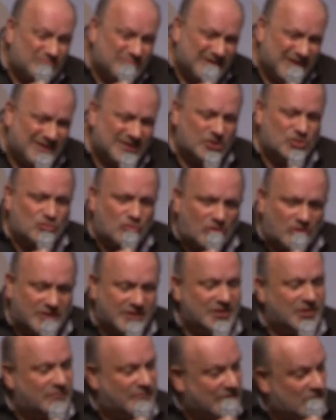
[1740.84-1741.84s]
Electronic
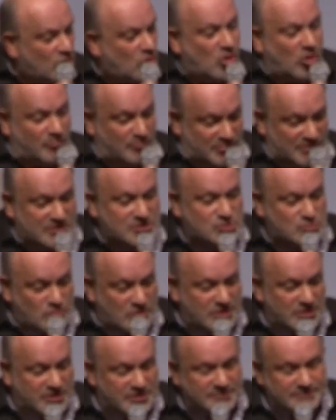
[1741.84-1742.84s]
in a very complex
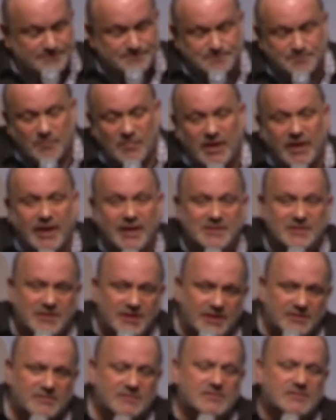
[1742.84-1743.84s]
way, and
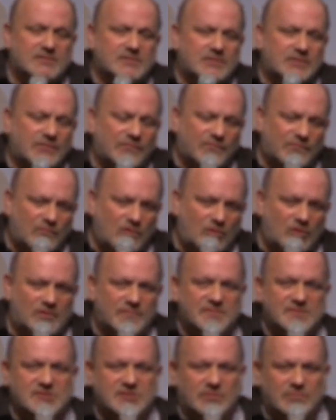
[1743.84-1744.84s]
yet
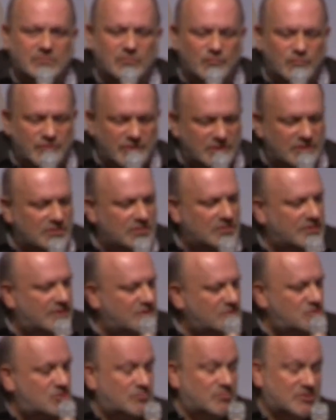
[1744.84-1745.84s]
involves some real
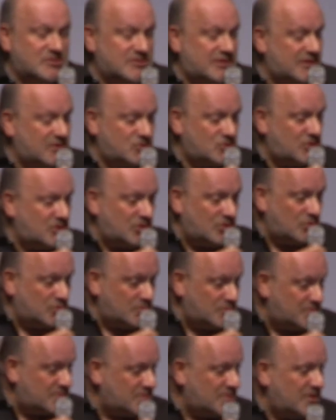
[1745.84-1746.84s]
instruments like
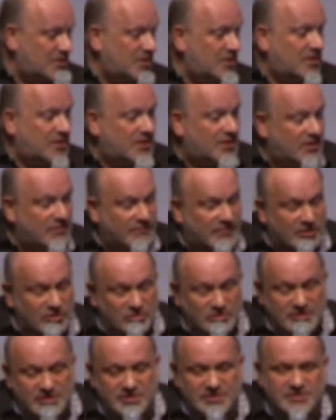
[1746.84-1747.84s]
cellos and
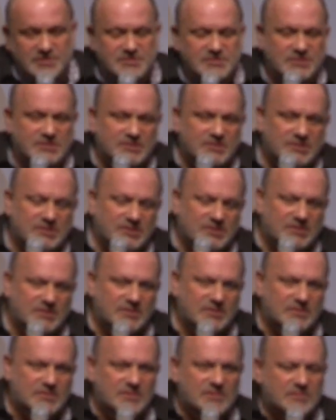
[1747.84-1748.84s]
violins and
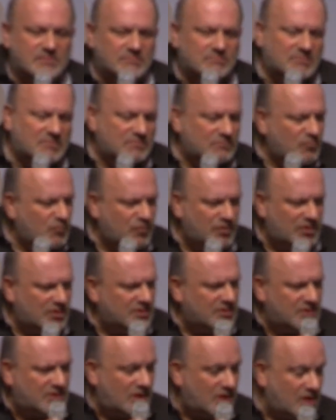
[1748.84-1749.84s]
real
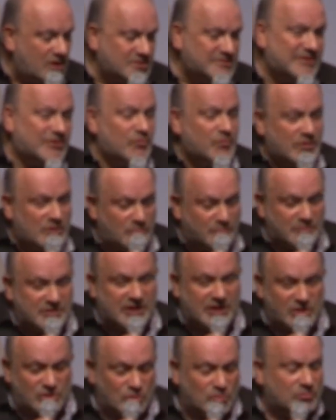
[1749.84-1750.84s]
guitars and a real
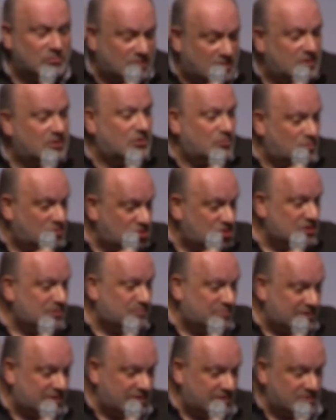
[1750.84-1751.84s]
piano, which he
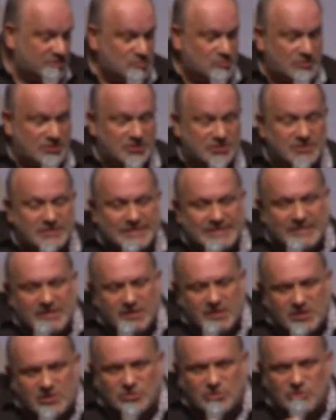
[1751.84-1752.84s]
played as well.
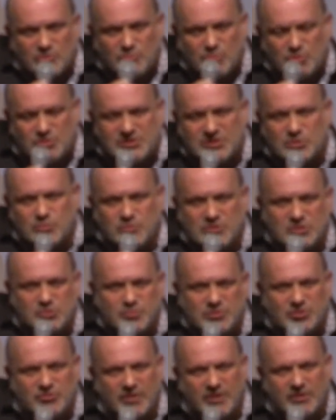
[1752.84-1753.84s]
So the music was,
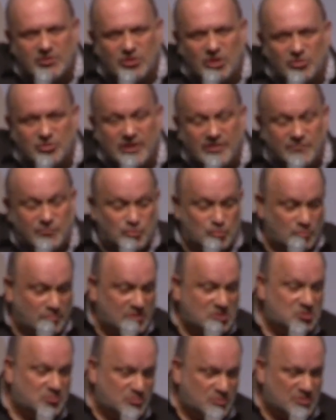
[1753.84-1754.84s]
we tried not to have too
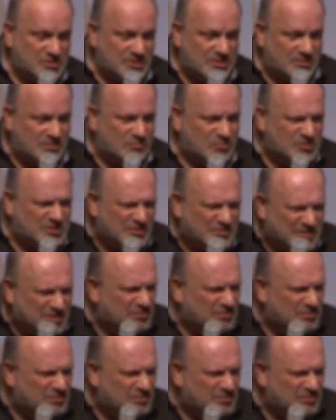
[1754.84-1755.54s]
much music, which I